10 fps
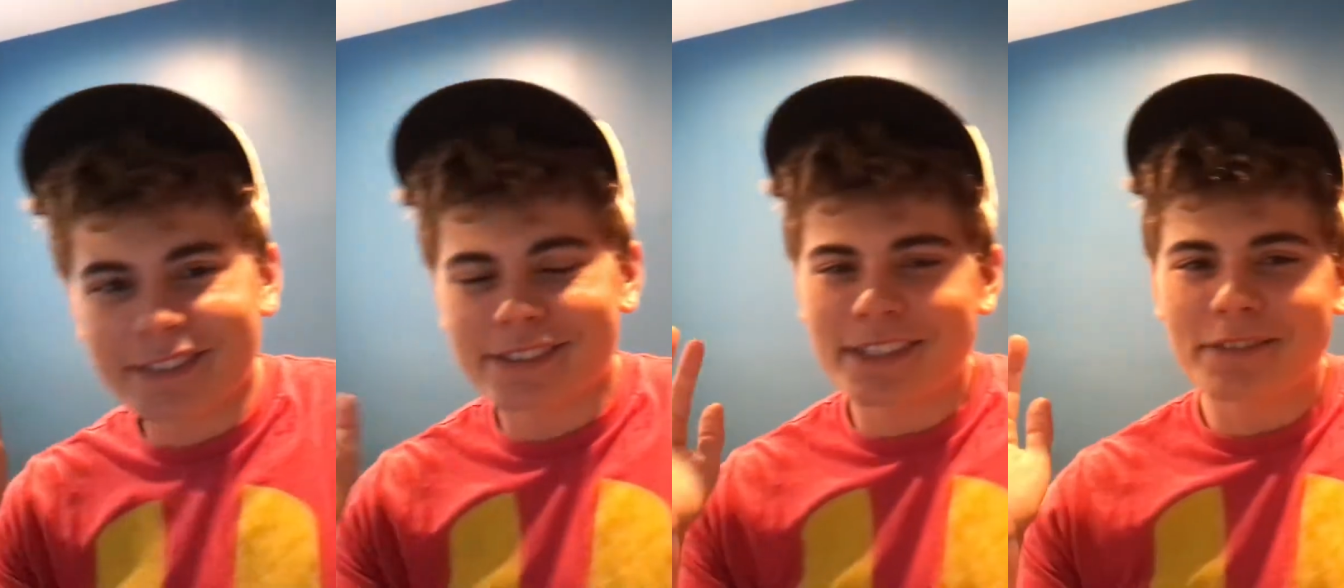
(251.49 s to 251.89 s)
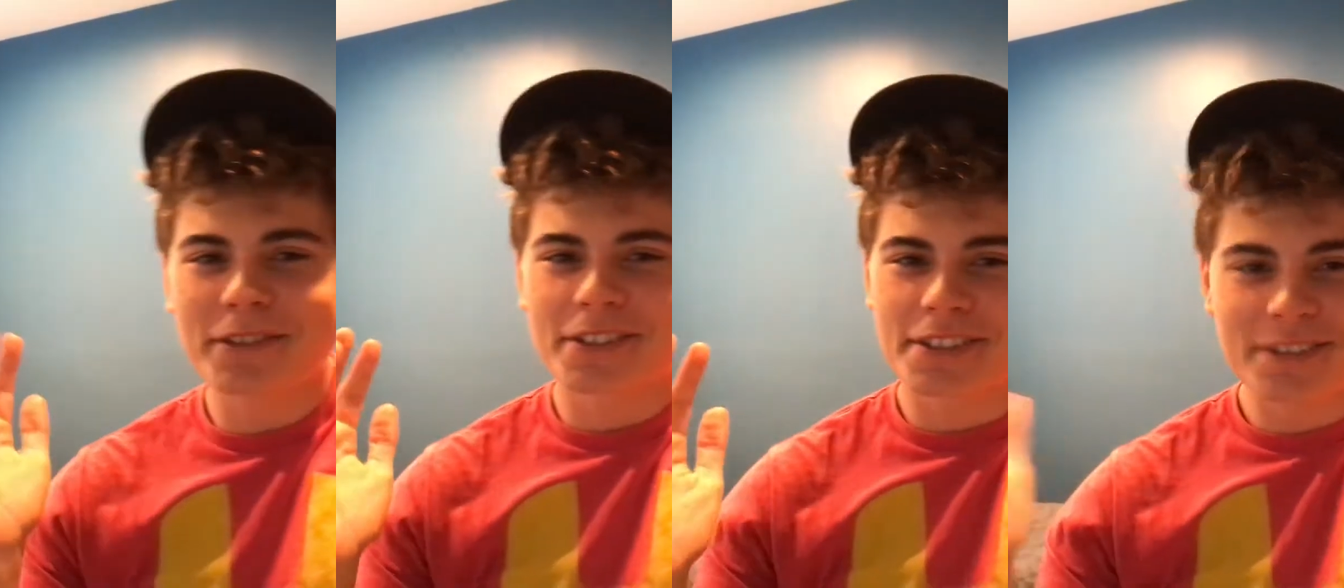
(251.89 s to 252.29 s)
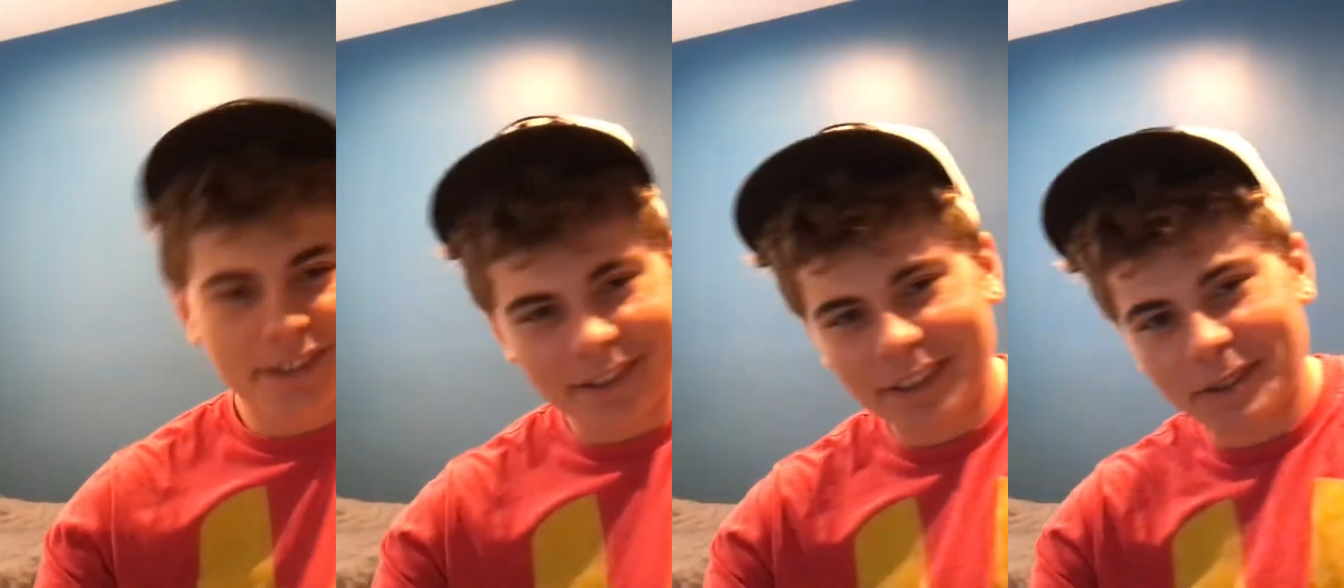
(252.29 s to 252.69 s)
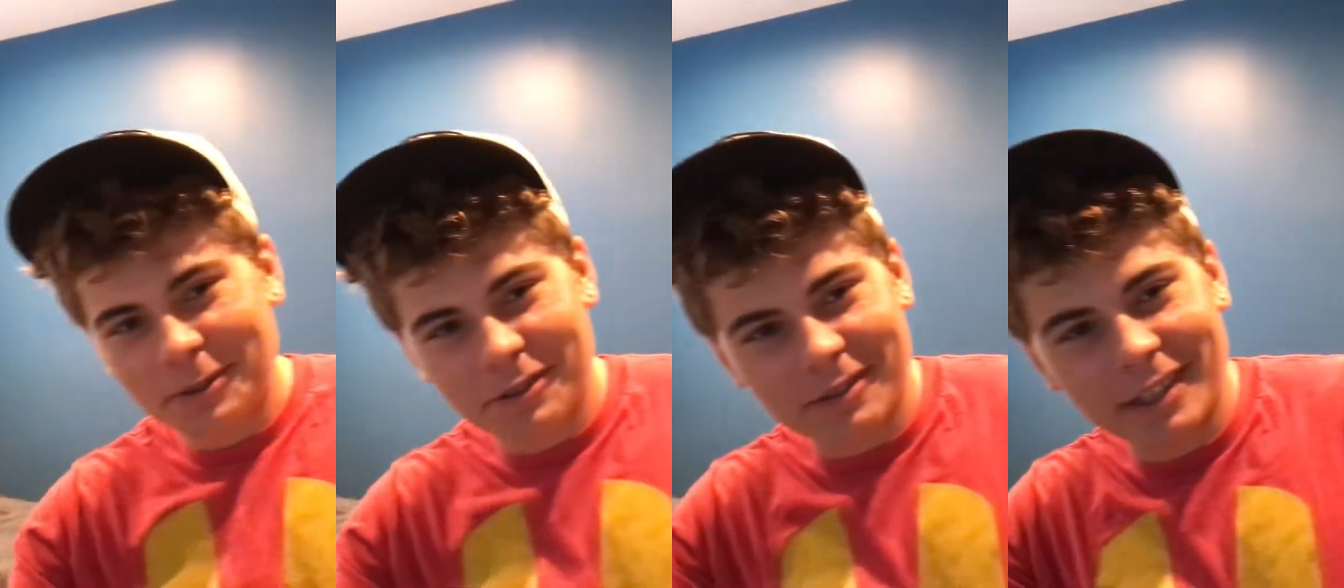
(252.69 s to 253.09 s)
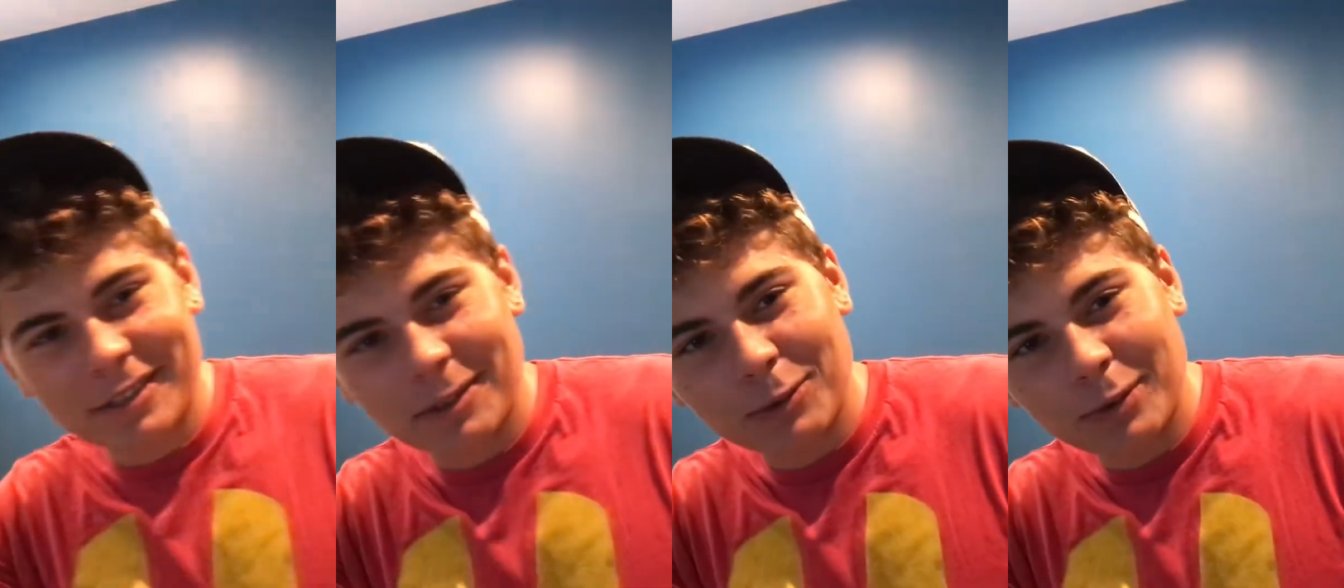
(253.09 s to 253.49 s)
save your sister go straight
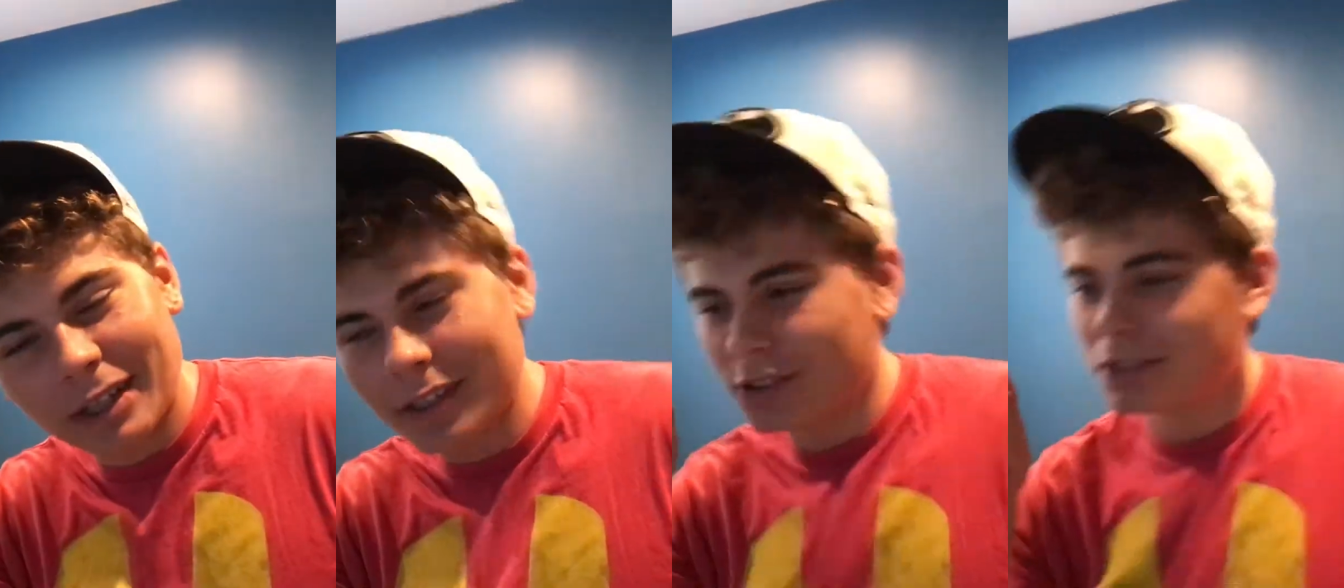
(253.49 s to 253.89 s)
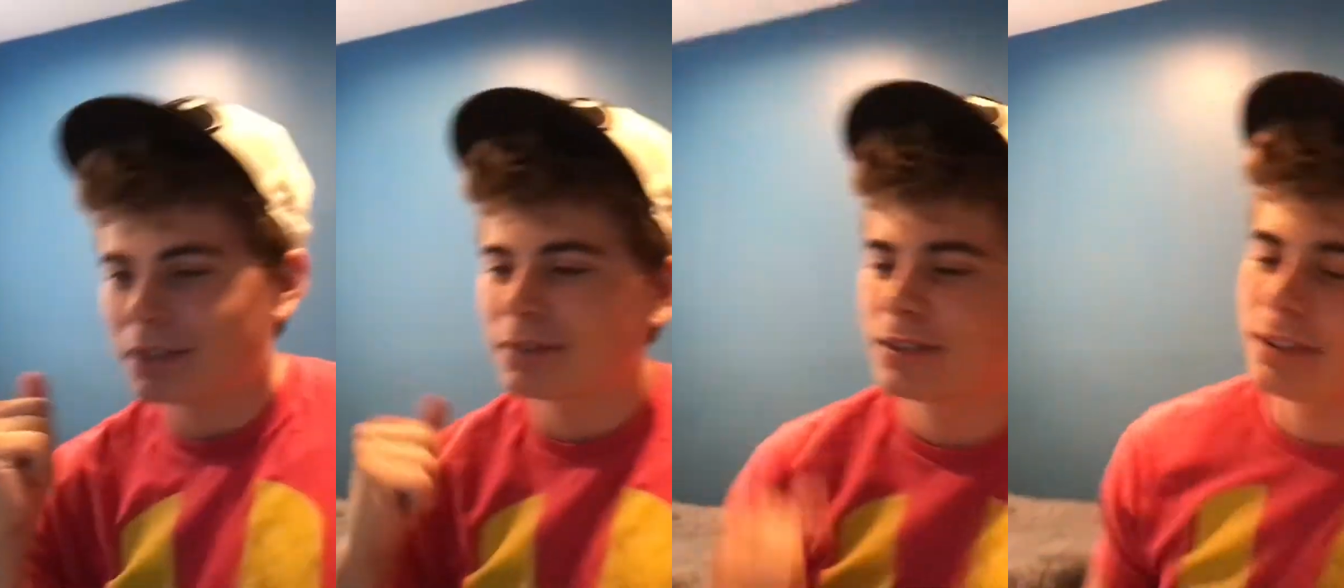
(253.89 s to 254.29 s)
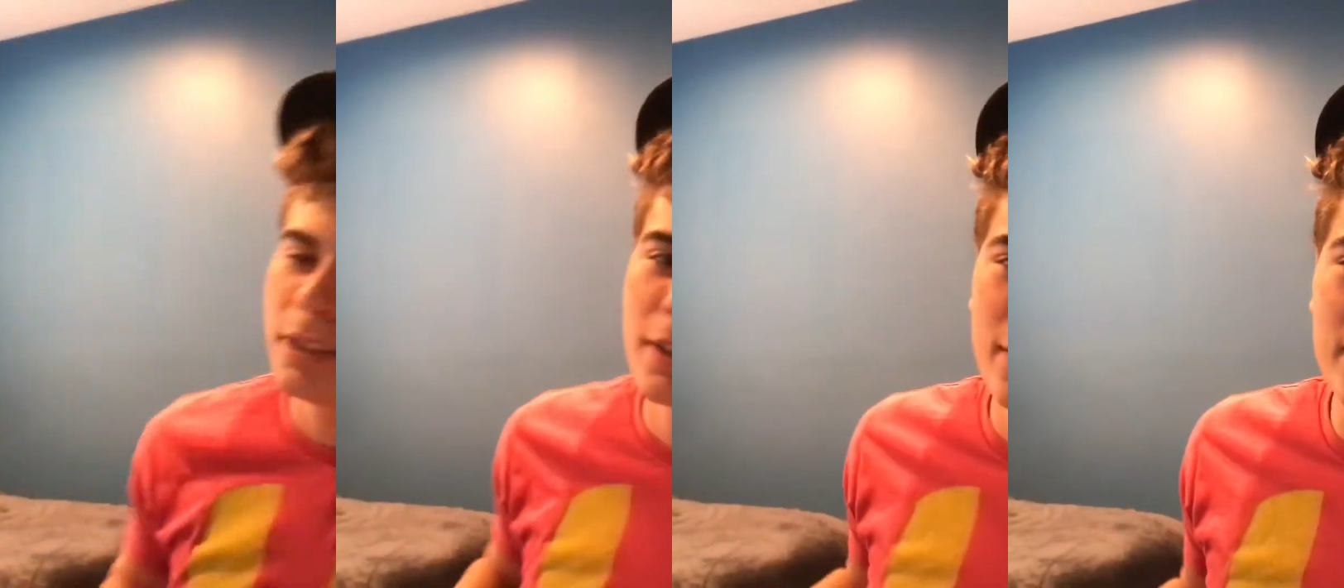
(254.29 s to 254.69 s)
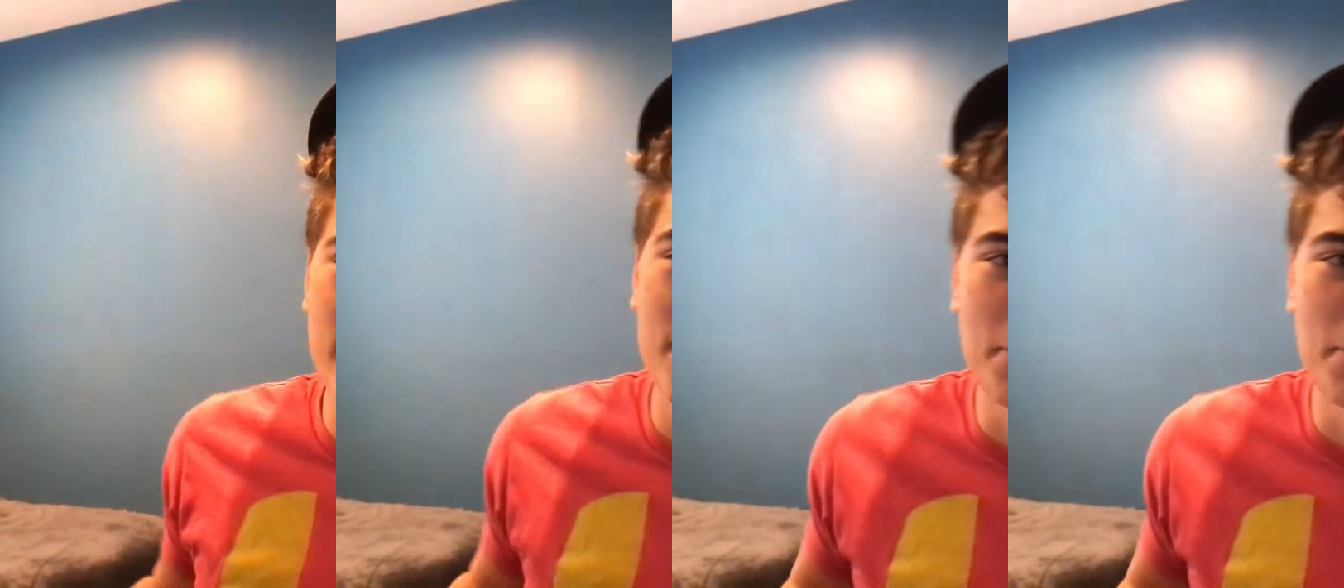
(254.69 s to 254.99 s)
to the witch you know this